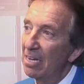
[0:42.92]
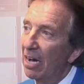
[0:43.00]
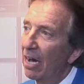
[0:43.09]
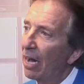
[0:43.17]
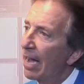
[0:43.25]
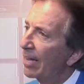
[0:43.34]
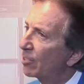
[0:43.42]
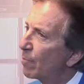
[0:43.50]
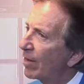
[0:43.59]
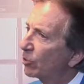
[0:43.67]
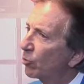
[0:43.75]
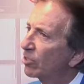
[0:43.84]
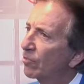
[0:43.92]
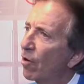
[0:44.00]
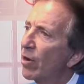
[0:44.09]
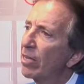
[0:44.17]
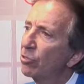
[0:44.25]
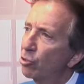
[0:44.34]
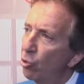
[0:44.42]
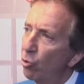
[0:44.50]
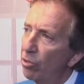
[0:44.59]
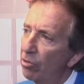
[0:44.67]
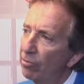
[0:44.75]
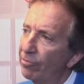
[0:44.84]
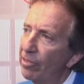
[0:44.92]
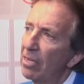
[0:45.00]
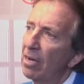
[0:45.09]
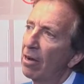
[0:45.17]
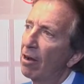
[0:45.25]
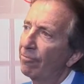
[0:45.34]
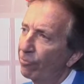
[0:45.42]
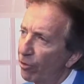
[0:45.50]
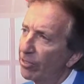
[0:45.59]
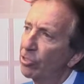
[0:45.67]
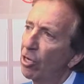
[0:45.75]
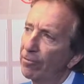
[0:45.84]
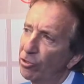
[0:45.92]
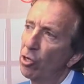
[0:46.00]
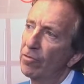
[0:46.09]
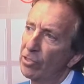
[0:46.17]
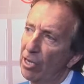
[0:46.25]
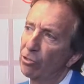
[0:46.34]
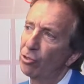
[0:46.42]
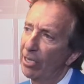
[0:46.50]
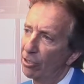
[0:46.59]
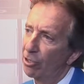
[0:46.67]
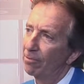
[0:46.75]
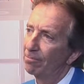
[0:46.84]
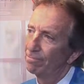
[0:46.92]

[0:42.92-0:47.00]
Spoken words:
and to make sure it's very intuitive for a self-service health station.